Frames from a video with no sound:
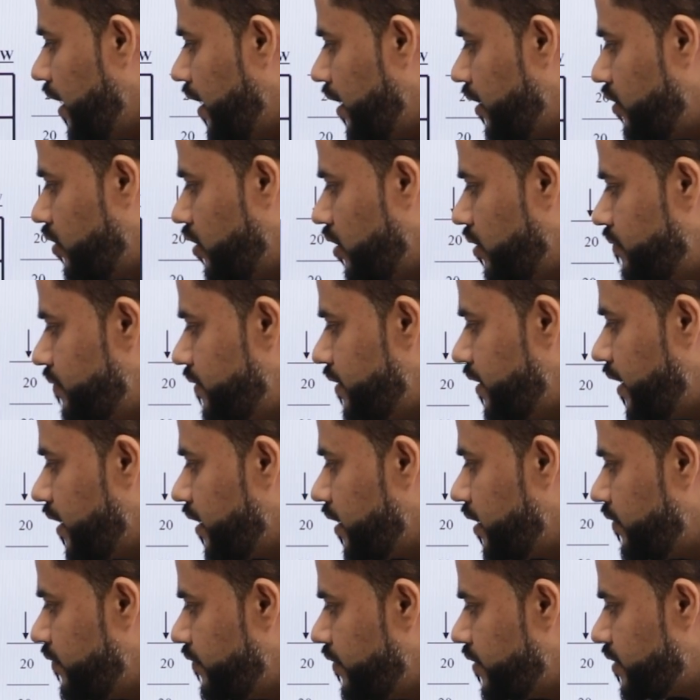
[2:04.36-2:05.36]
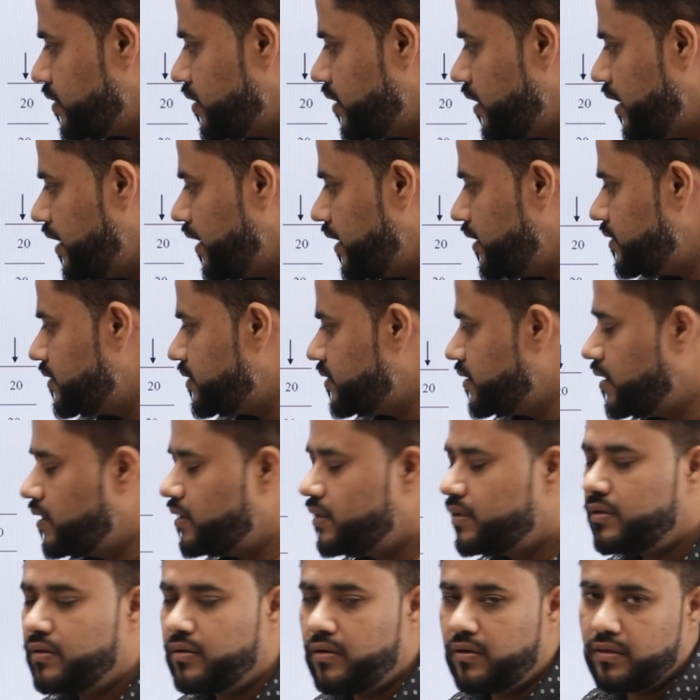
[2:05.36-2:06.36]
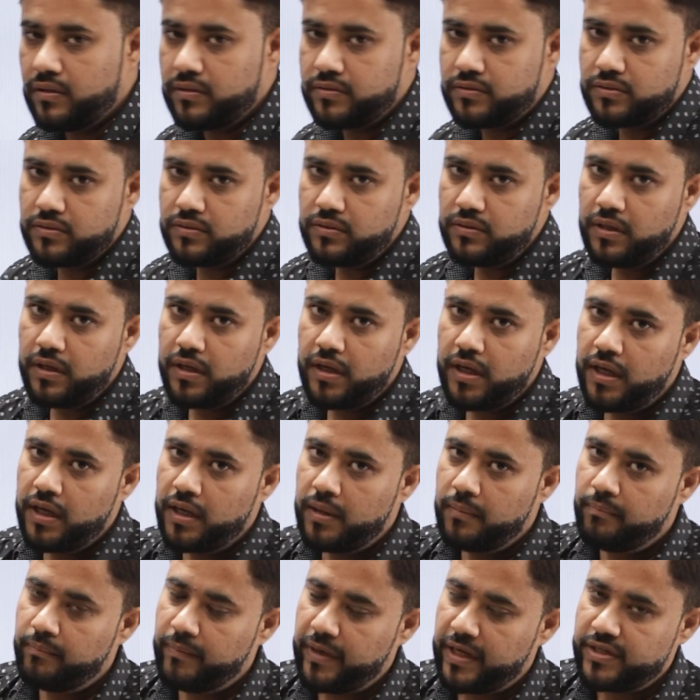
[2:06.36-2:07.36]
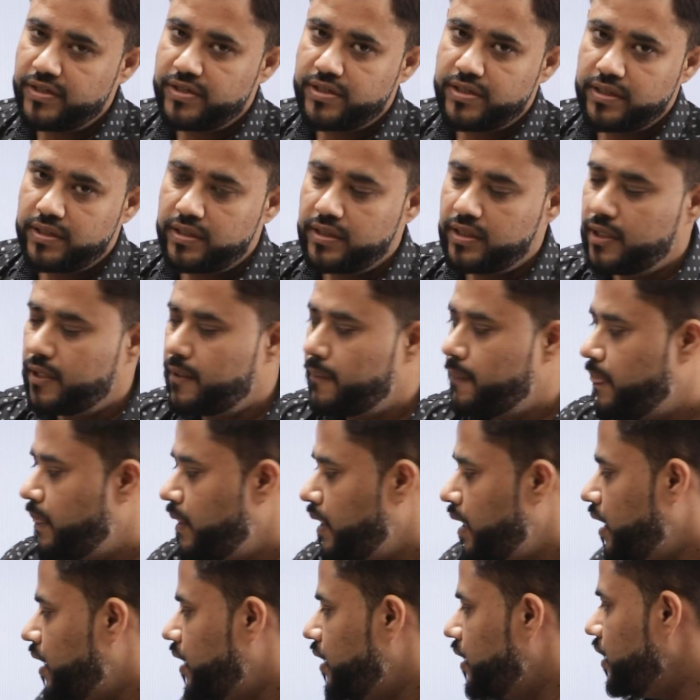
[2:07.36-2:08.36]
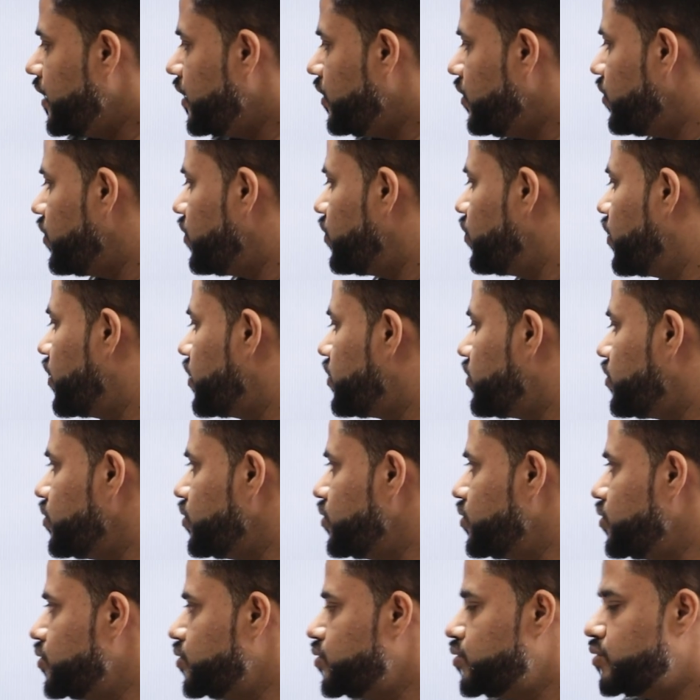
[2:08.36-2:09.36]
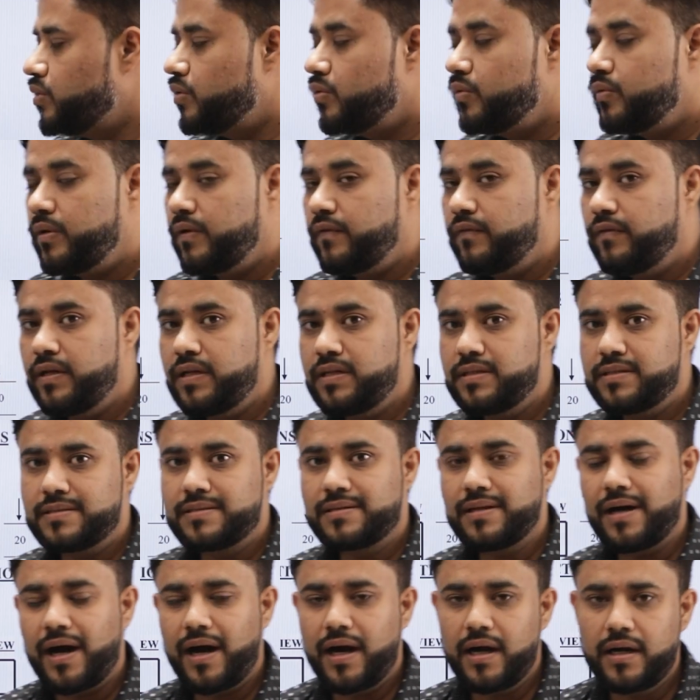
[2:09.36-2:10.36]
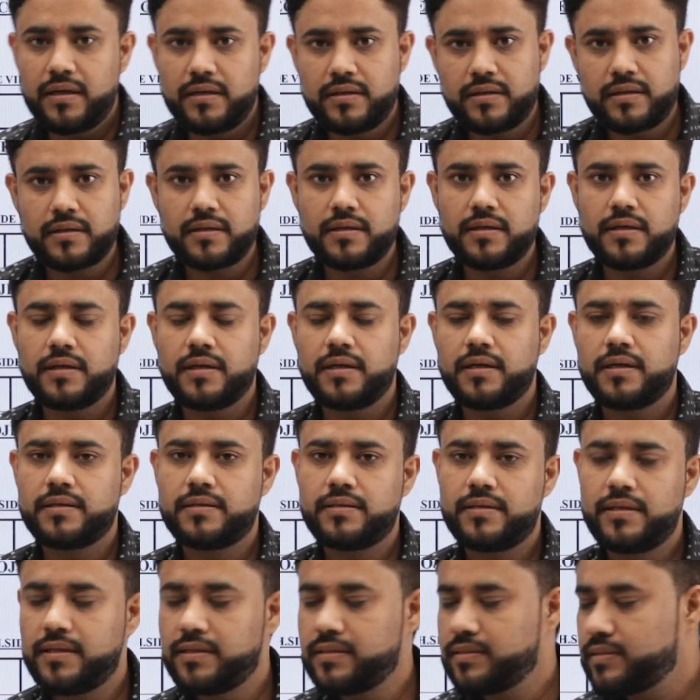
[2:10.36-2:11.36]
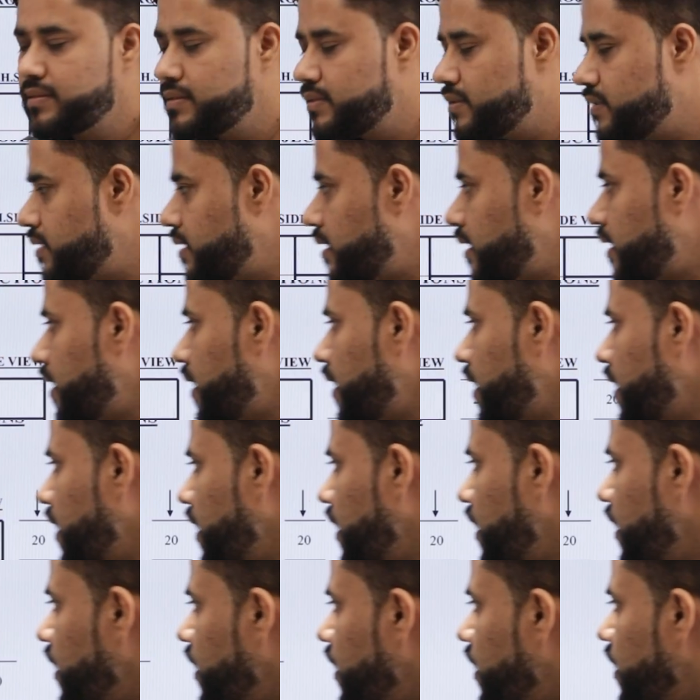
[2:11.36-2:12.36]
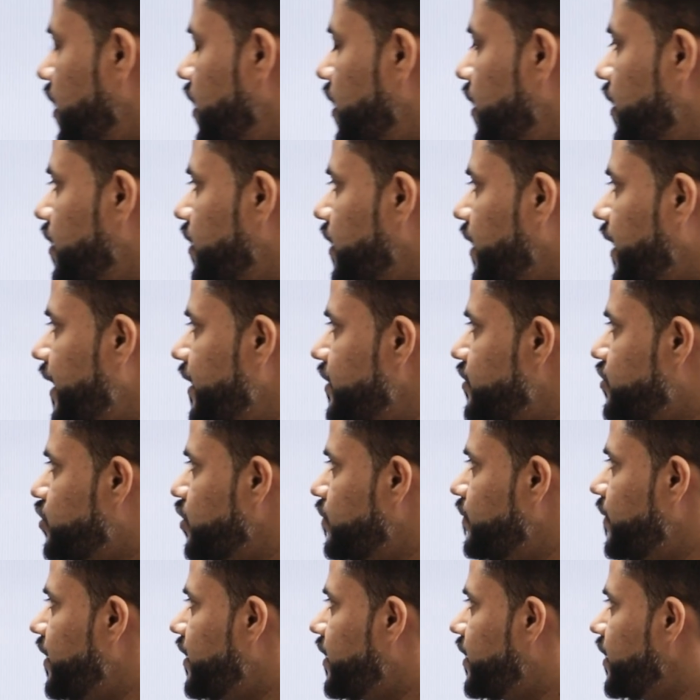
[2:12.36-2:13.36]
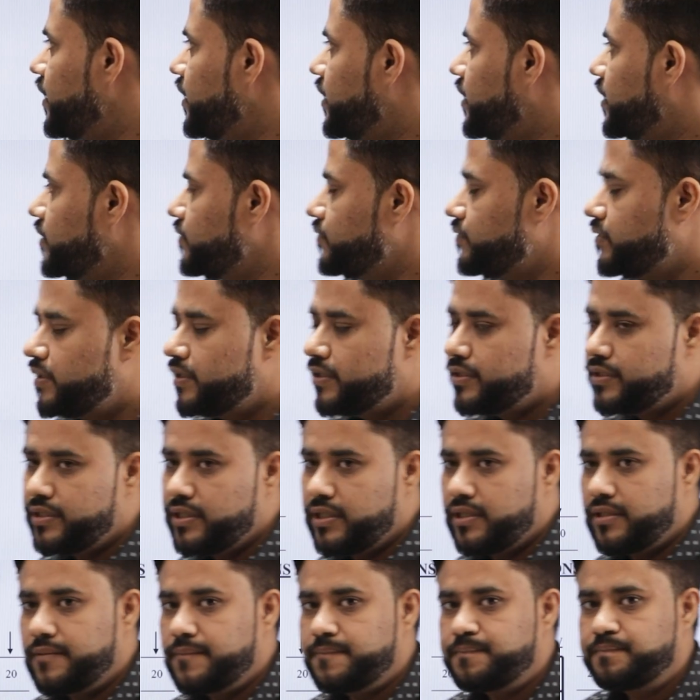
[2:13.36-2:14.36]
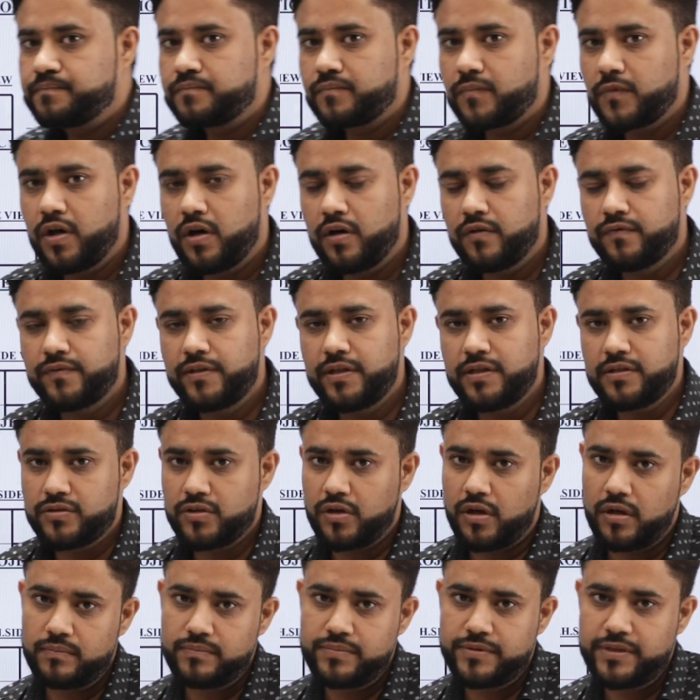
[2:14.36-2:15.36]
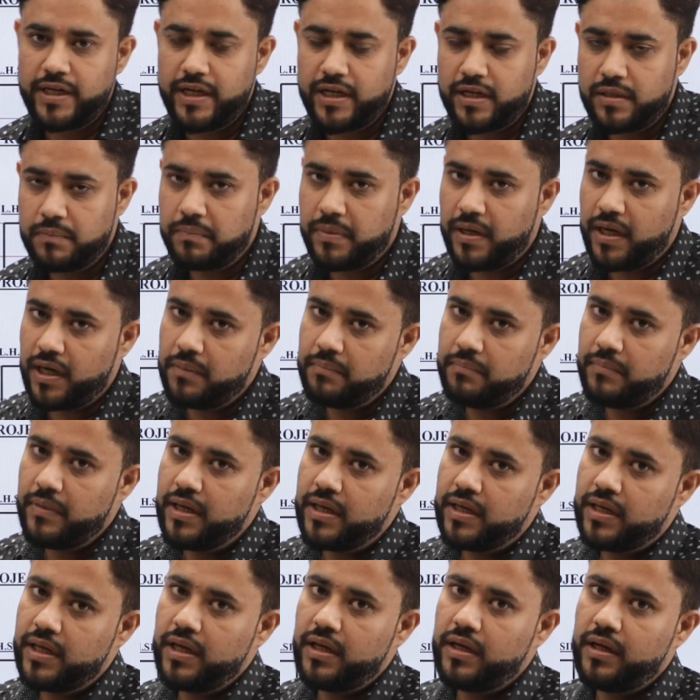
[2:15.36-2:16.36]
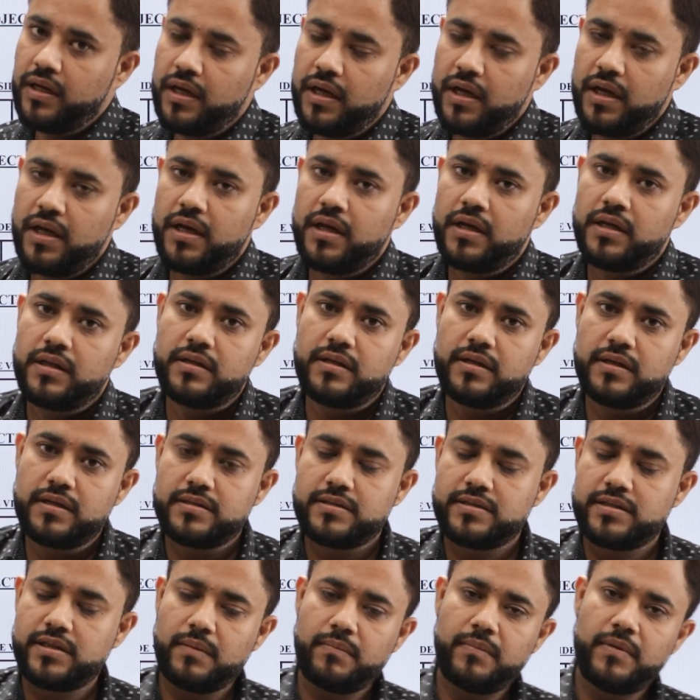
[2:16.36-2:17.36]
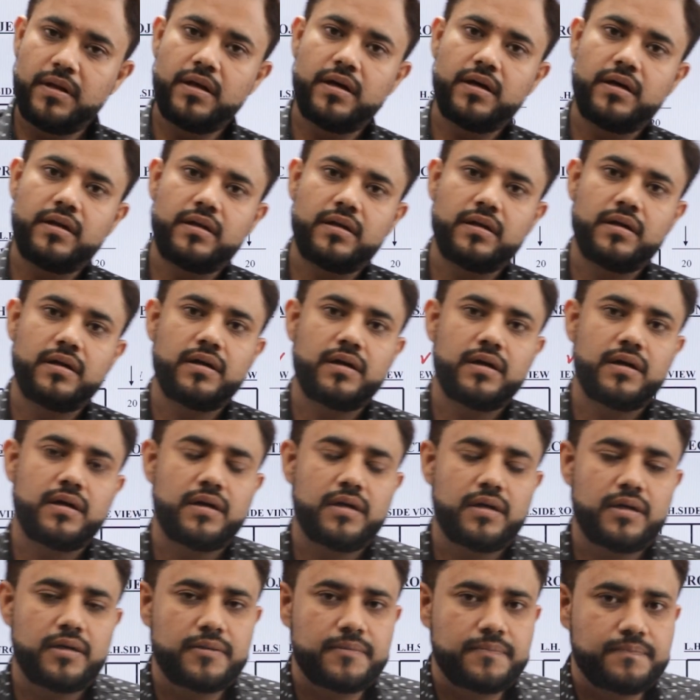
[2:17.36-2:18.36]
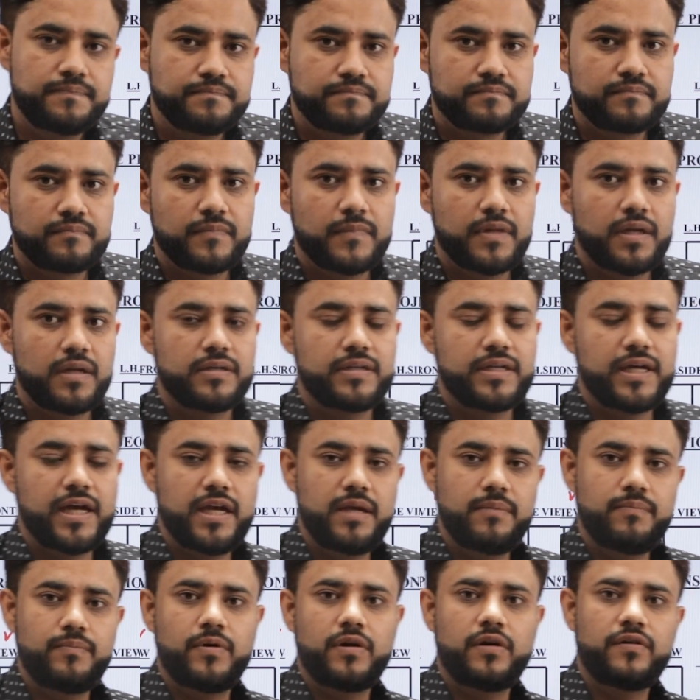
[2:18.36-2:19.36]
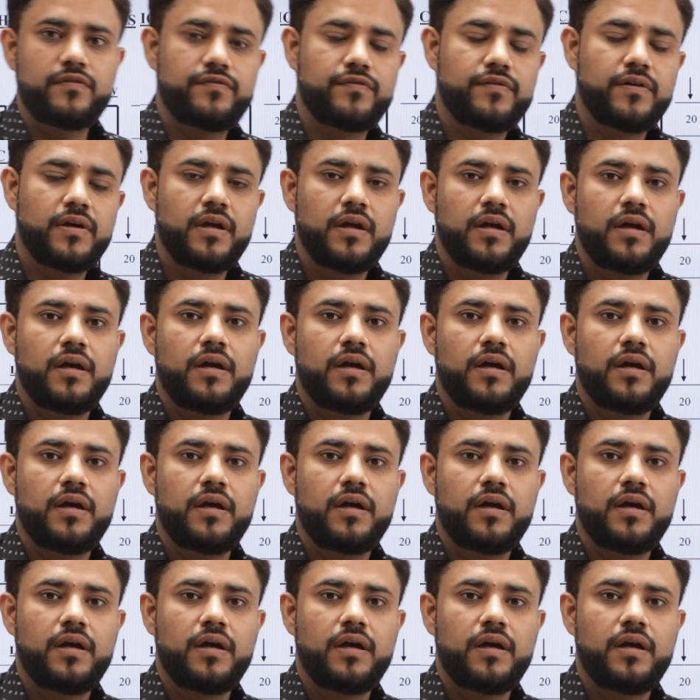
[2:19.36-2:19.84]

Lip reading: an object in which the lengths are also mentioned. Now, what to do? We will start this isometric conversion of this object by making the similar type of